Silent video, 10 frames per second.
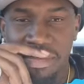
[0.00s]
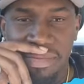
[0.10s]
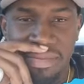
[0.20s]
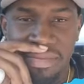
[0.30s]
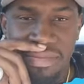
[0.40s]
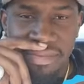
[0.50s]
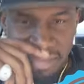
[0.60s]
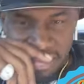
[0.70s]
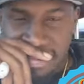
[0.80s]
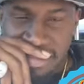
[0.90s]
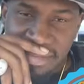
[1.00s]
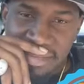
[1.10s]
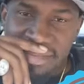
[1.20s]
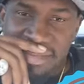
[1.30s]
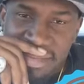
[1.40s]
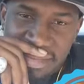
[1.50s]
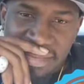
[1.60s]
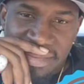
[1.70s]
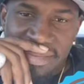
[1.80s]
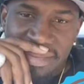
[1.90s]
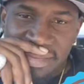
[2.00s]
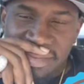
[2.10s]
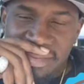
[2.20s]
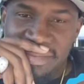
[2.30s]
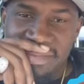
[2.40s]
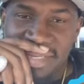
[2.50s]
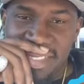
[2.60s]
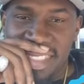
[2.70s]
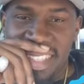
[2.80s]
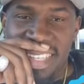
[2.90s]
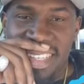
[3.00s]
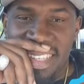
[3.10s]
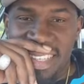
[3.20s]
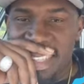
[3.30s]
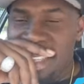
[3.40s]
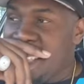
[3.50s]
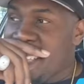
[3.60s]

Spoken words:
No one is speaking in this clip.